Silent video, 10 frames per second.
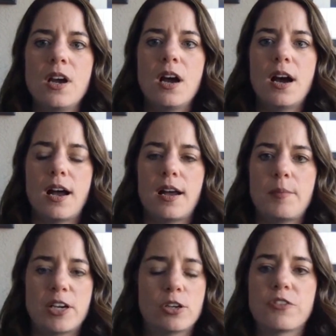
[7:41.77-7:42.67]
my
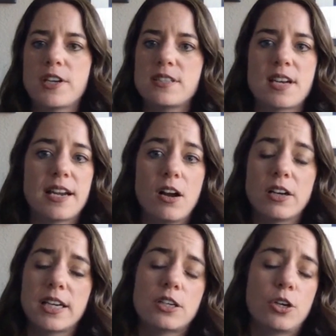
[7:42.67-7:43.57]
girlfriends and I all
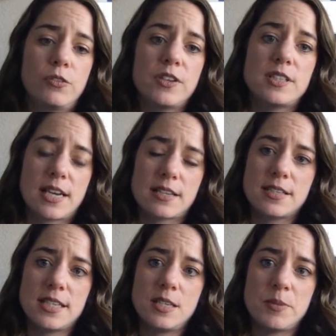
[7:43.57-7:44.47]
get COVID
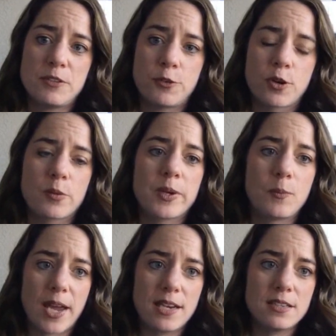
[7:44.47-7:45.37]
tested before we
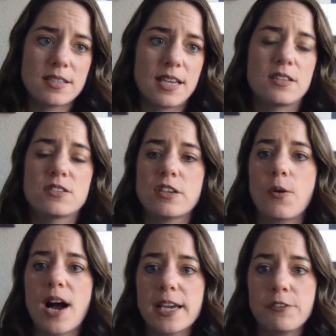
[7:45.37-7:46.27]
went. And so
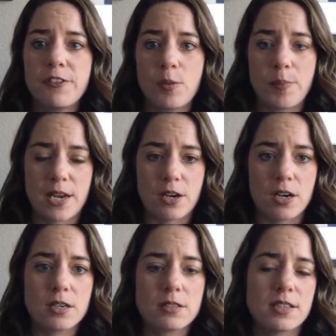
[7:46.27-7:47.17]
I felt better
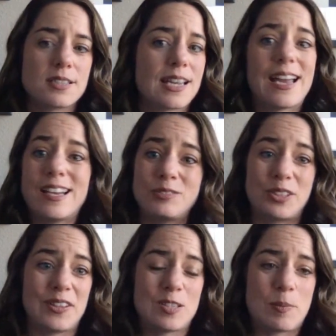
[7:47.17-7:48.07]
because I hadn't
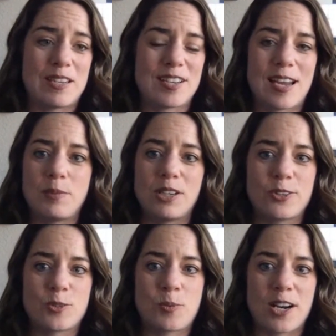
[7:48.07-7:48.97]
really spent time in
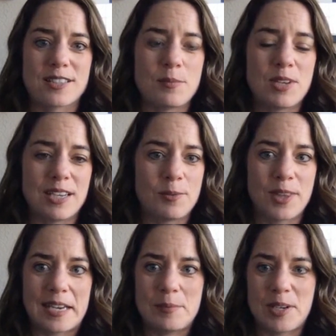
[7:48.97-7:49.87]
close proximity with
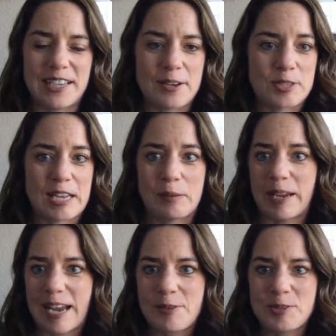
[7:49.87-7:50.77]
anybody outside of my
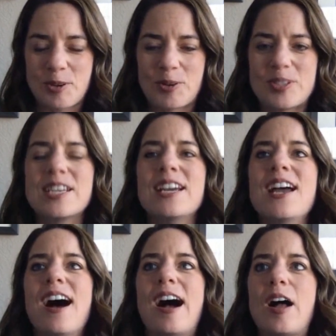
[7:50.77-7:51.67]
household,
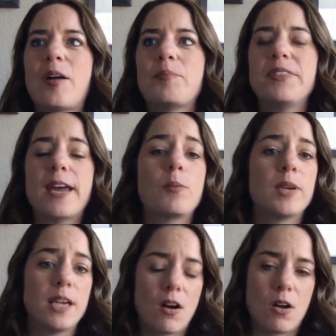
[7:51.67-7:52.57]
that we
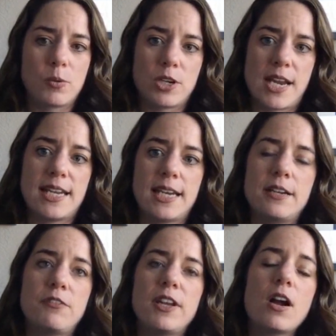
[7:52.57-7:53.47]
all were
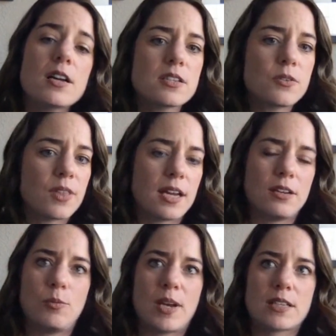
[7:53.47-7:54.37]
negative, and also that
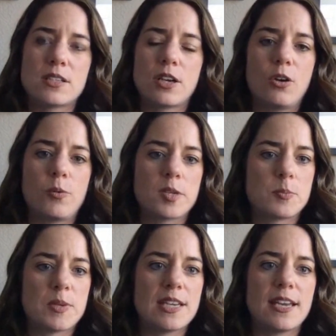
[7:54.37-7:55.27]
New Mexico was
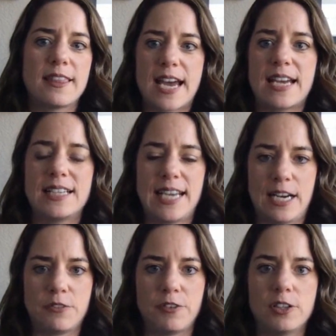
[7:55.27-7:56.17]
being that
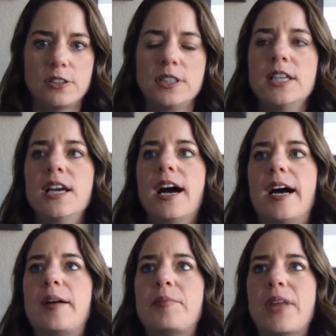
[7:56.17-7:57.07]
careful.
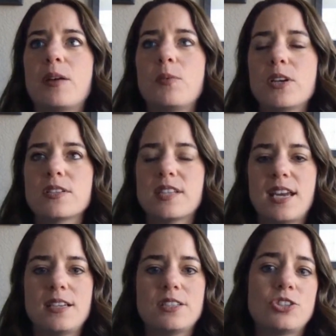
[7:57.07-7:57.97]
I will
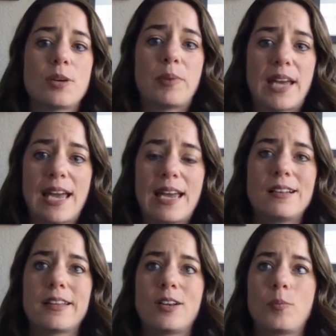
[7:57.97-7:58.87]
say, to jump ahead a
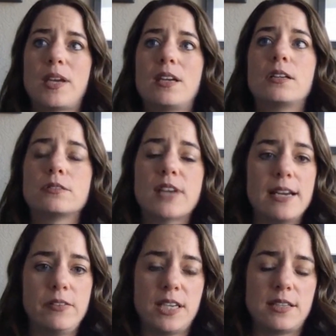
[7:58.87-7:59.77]
little bit, arriving in